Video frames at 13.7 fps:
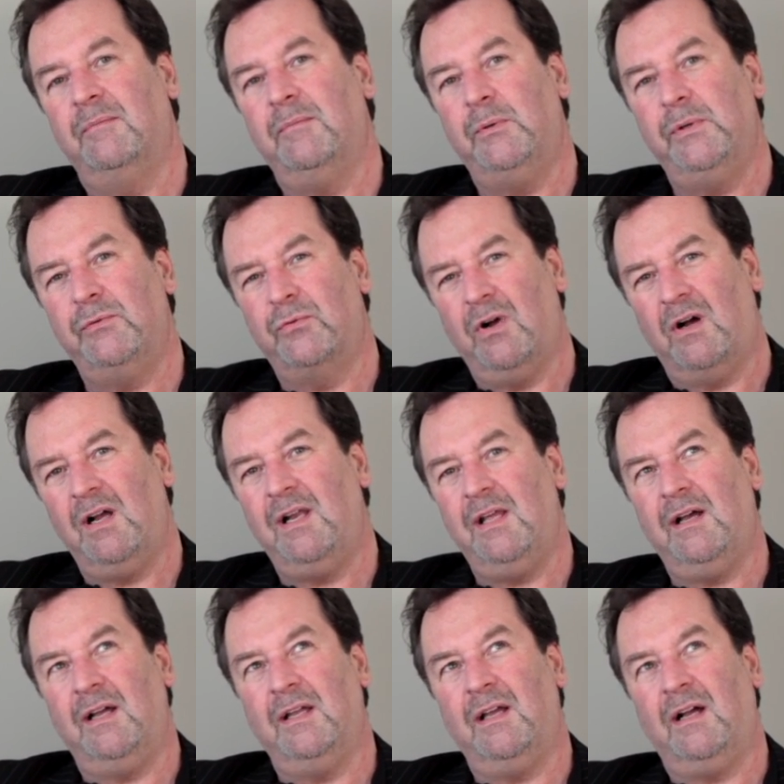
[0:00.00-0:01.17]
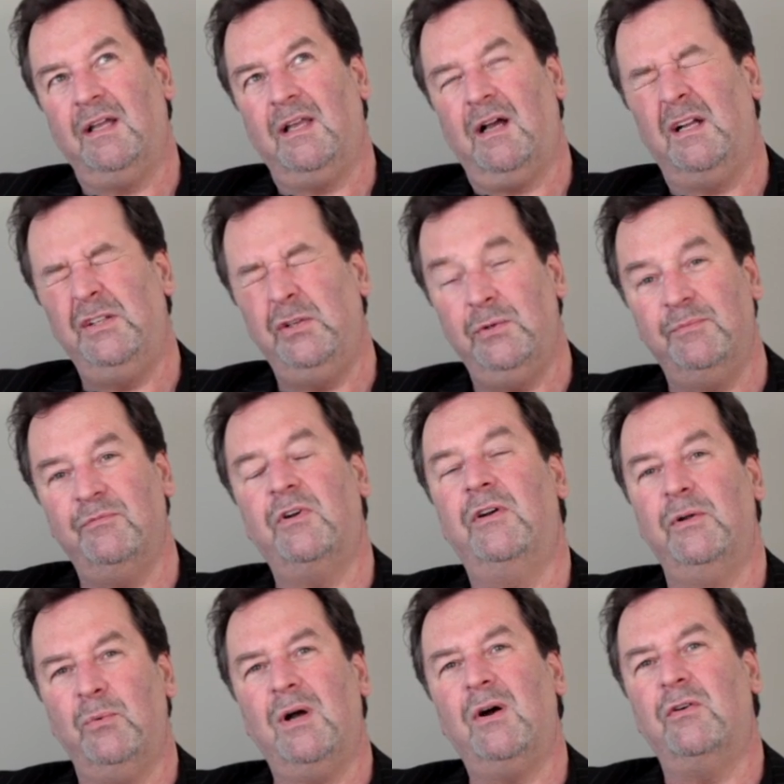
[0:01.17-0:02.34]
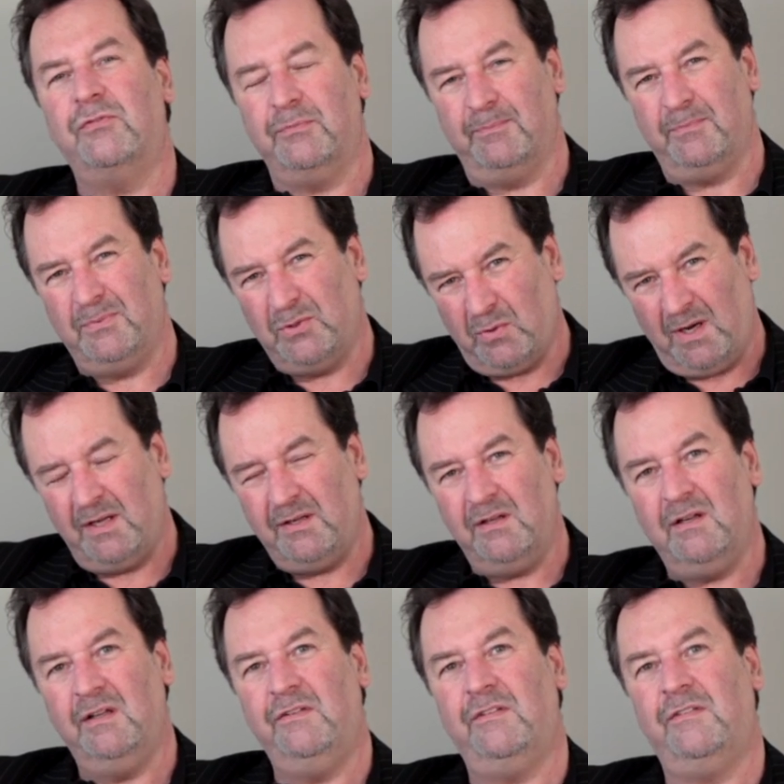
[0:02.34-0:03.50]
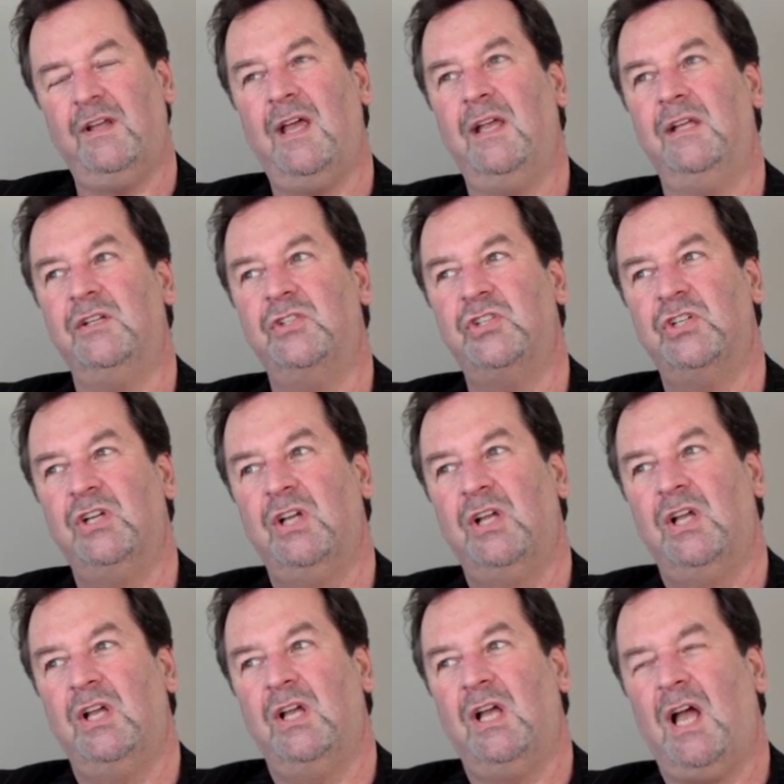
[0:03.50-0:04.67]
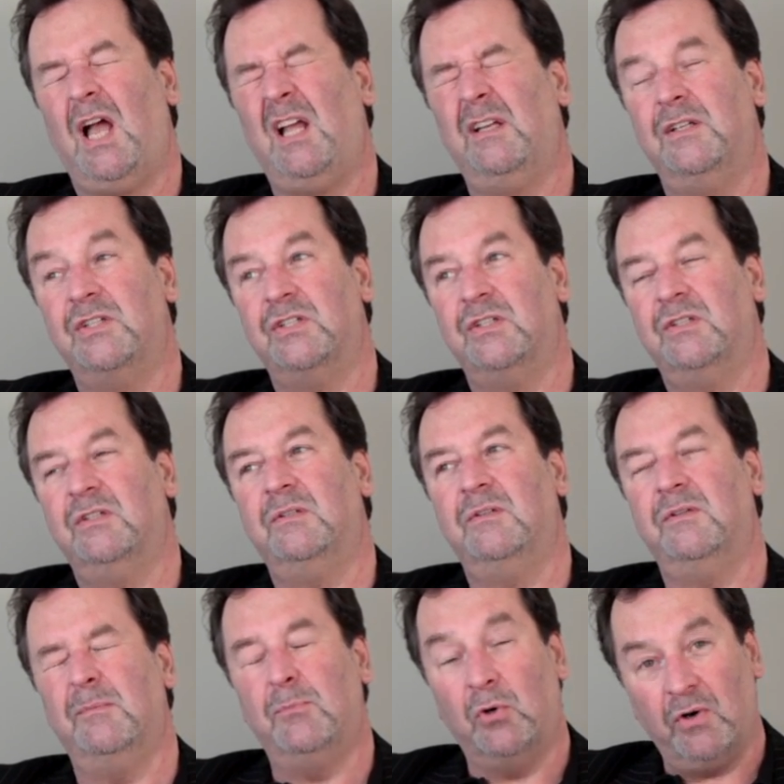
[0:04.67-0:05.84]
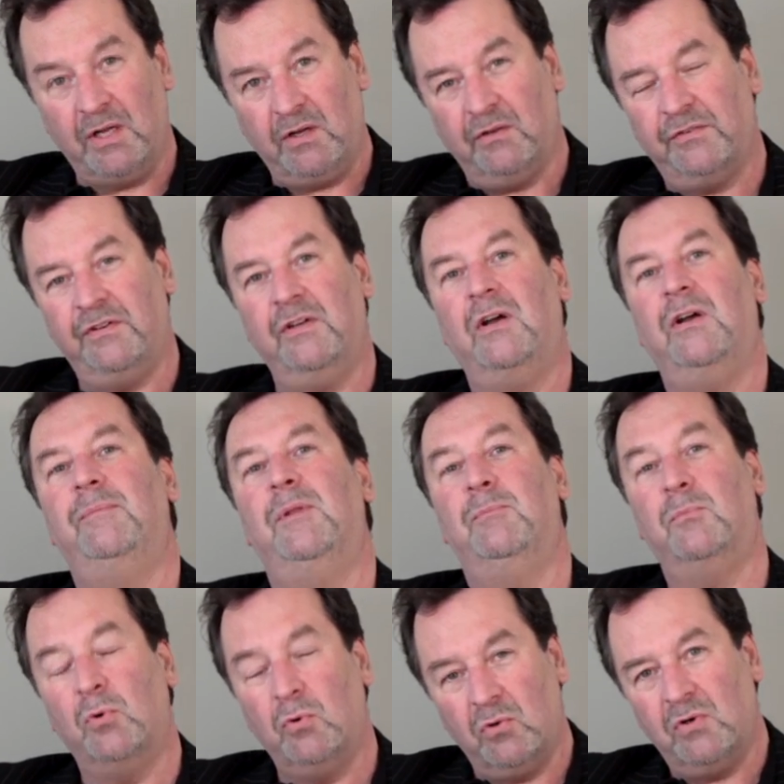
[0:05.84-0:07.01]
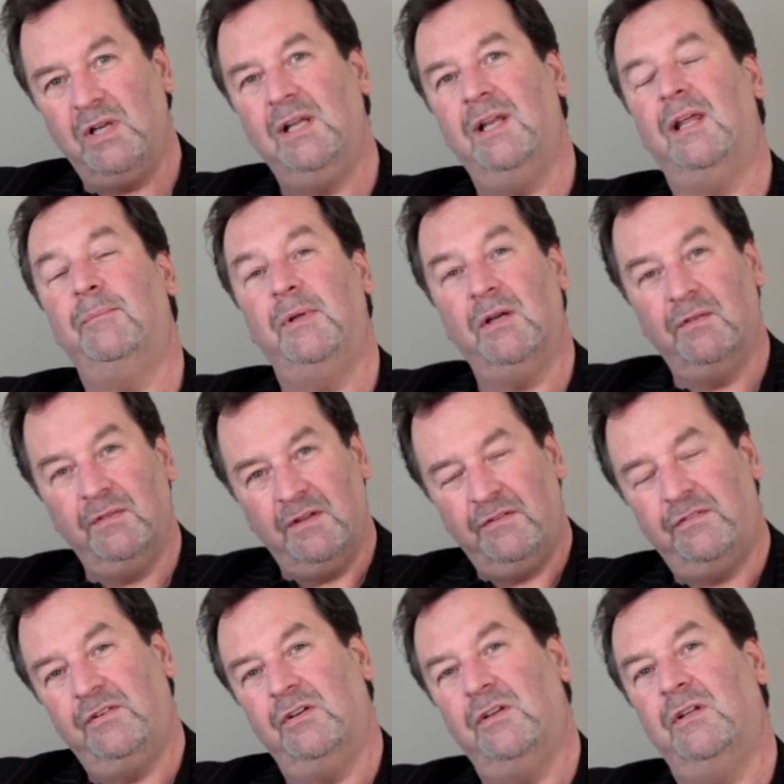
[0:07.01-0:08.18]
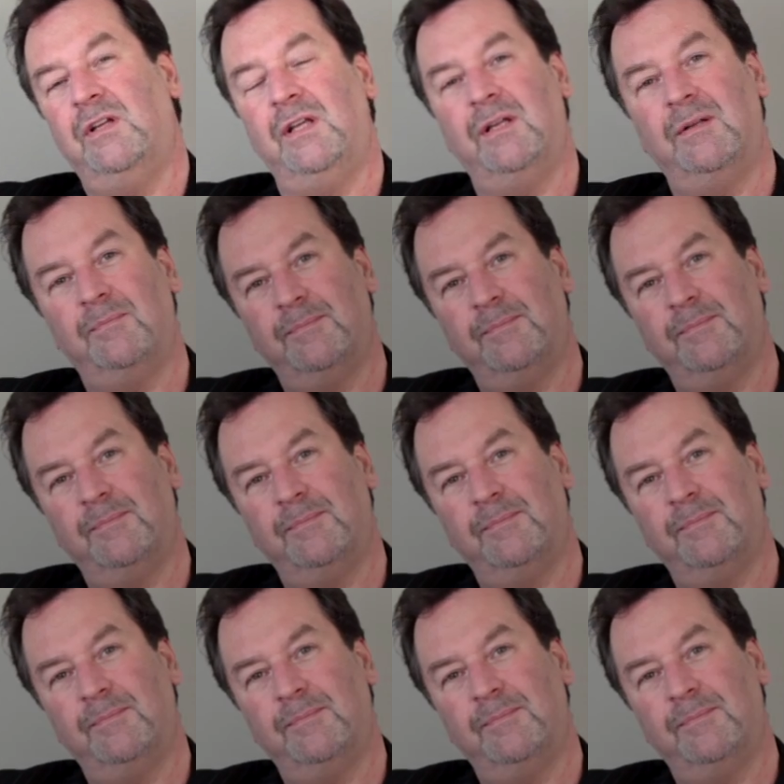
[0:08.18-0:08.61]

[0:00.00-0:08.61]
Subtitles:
But with Riley, I knew him very well from quite an early stage, and the more I got to know him, the more he led me on this journey.